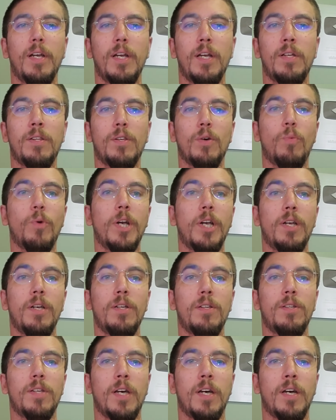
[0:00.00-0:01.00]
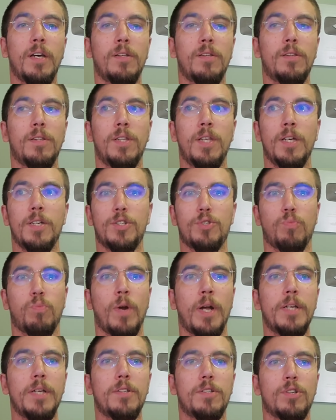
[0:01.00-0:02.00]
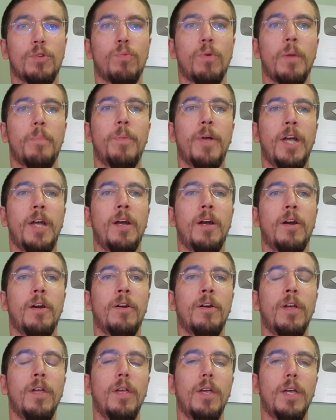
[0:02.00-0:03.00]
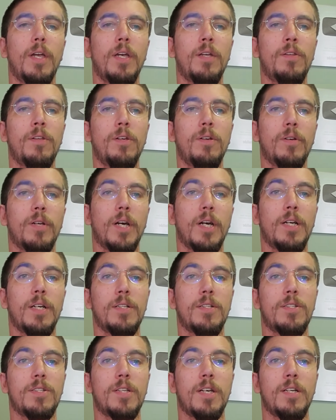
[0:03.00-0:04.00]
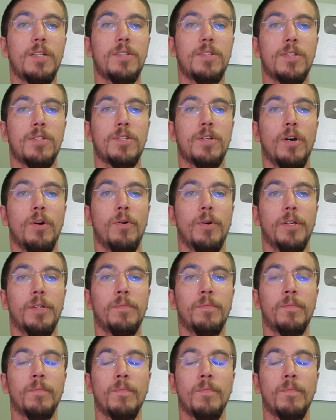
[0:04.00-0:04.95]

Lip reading: in the way that this right to repair in the United States is going.